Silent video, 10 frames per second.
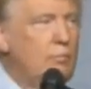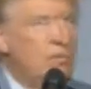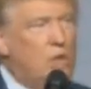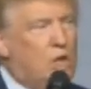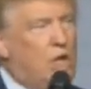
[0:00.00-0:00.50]

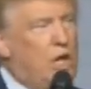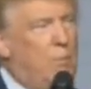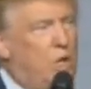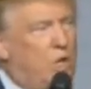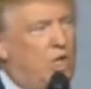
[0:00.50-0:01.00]
The Clinton
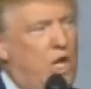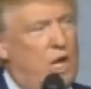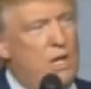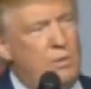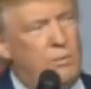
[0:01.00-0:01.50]

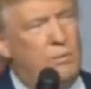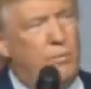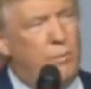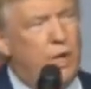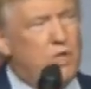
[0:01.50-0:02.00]
machine
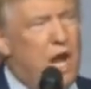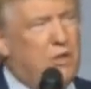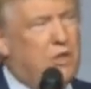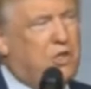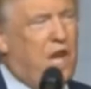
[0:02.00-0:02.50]
is at
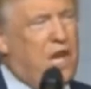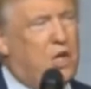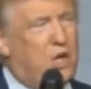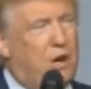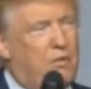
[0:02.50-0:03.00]
the
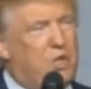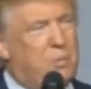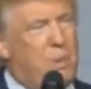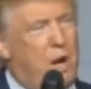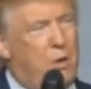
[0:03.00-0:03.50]
center of this
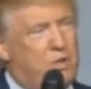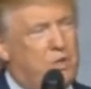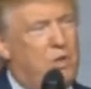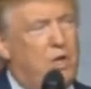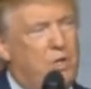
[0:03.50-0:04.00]
power
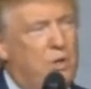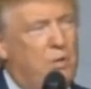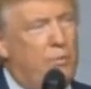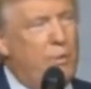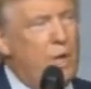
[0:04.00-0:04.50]
structure.
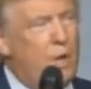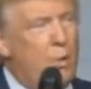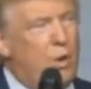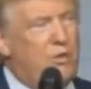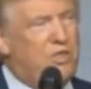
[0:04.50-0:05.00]

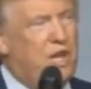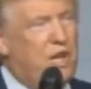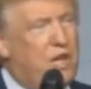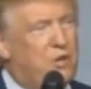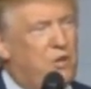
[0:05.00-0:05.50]
We've seen
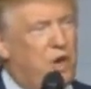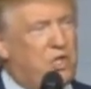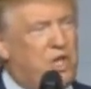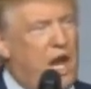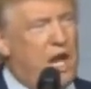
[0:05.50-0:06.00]
this
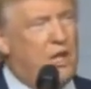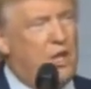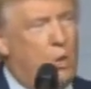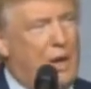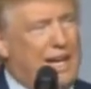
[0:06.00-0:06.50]
firsthand
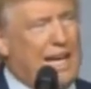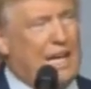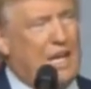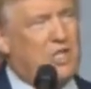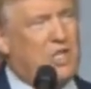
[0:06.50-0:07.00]
in the
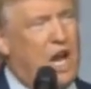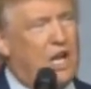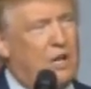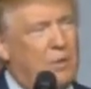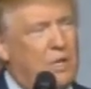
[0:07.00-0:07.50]
WikiLeaks
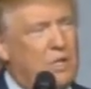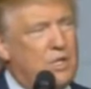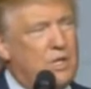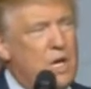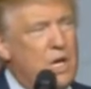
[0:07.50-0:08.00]

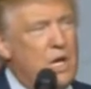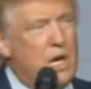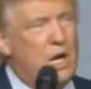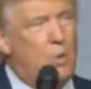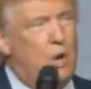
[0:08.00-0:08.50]
documents
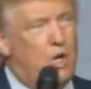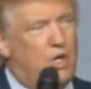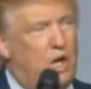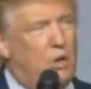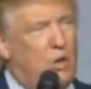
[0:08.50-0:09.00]
in
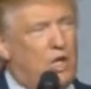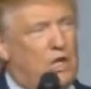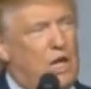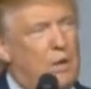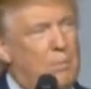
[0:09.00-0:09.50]
which Hillary
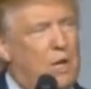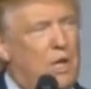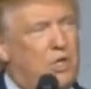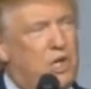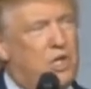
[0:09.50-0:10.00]
Clinton
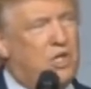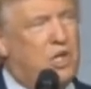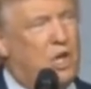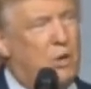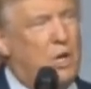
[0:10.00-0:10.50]
meets in
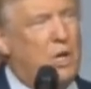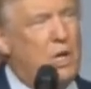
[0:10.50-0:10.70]
secret